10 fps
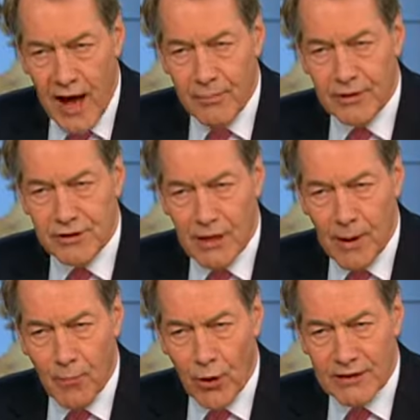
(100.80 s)
happened to
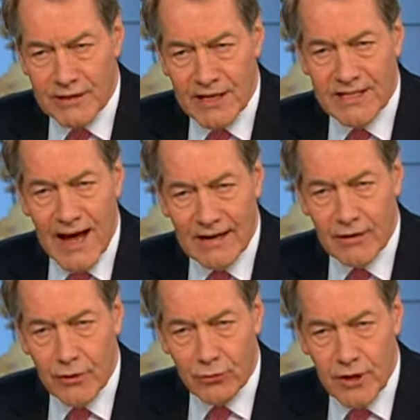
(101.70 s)
JP Morgan is
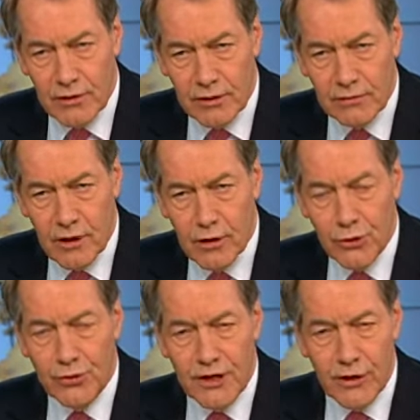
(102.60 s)
exactly the reason
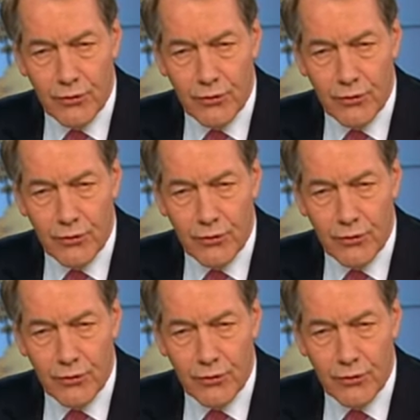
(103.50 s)
you needed